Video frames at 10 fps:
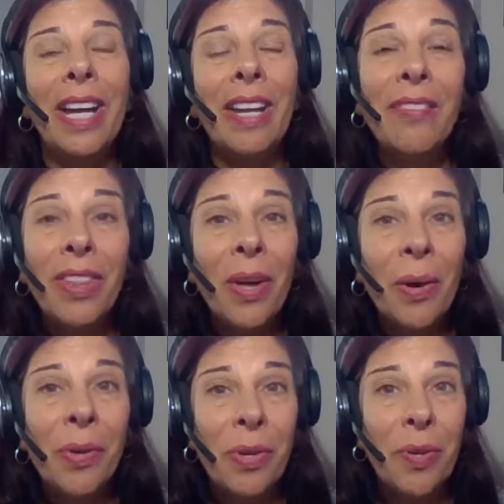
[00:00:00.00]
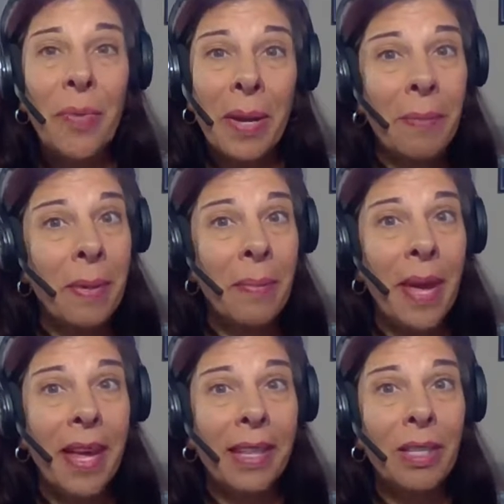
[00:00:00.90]
even though you might be
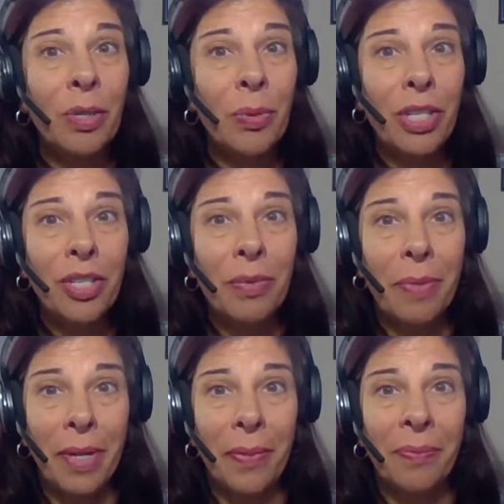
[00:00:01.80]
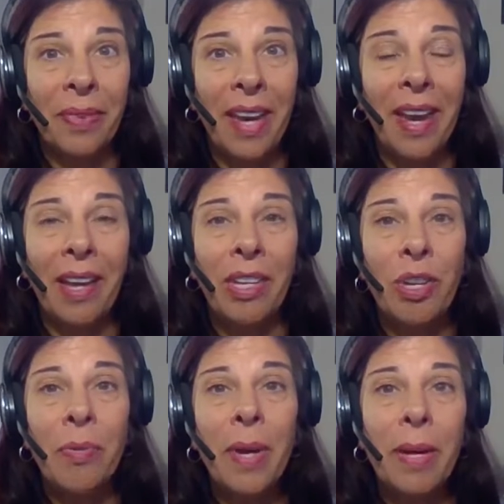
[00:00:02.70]
paying the tuition bill and
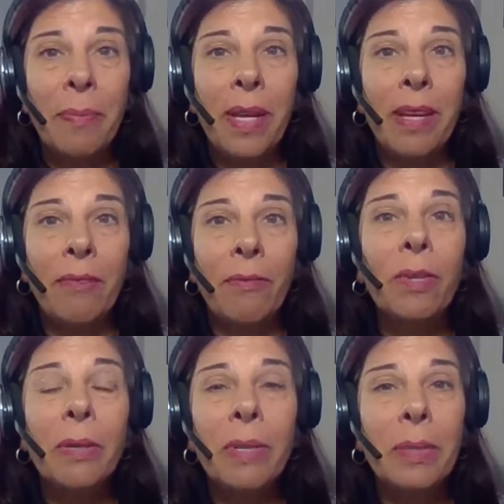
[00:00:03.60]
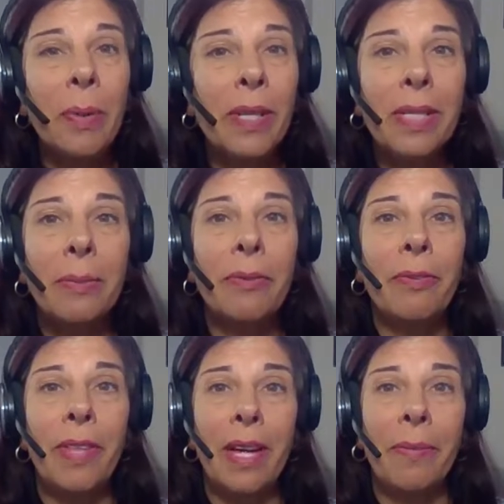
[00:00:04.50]
you might be fully responsible
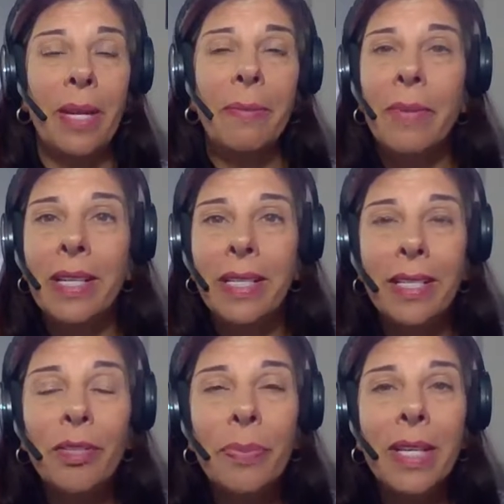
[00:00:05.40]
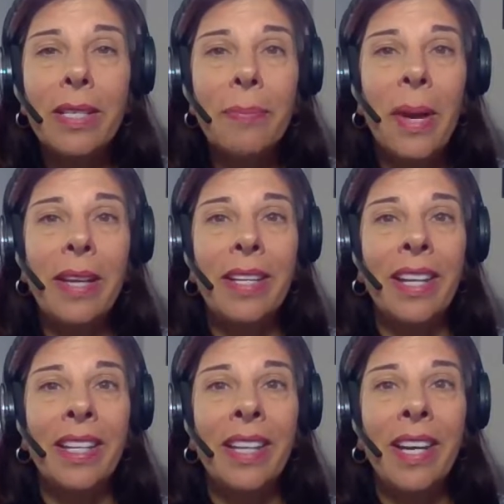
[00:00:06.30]
for them, they may still be a
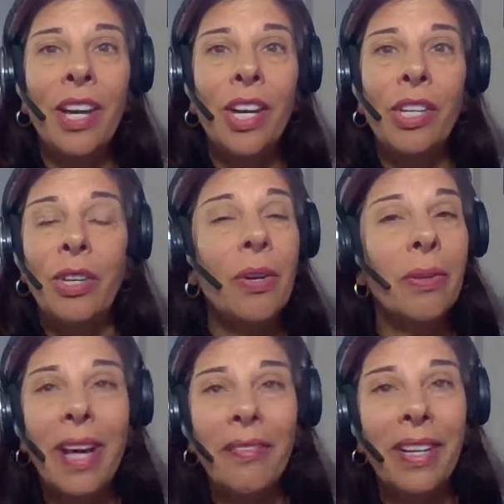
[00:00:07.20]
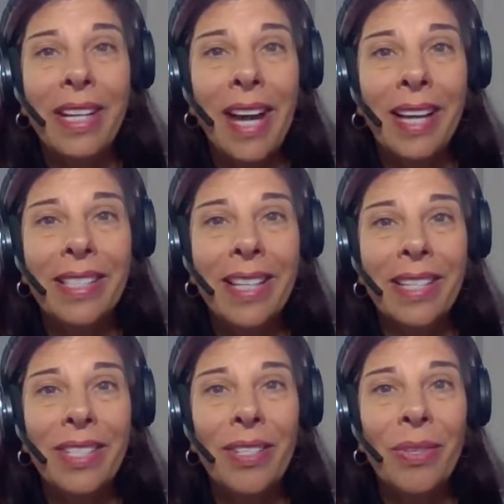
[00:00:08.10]
dependent. You don't have any
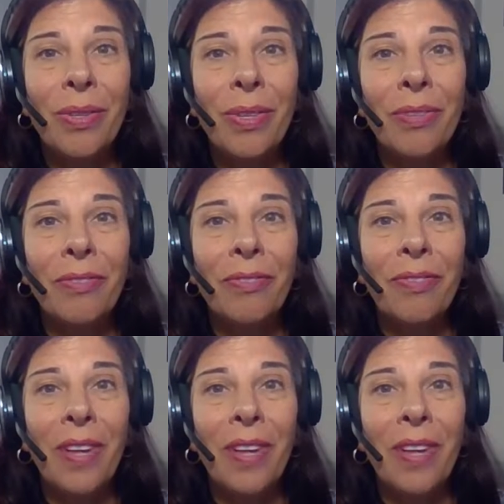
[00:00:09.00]
access to their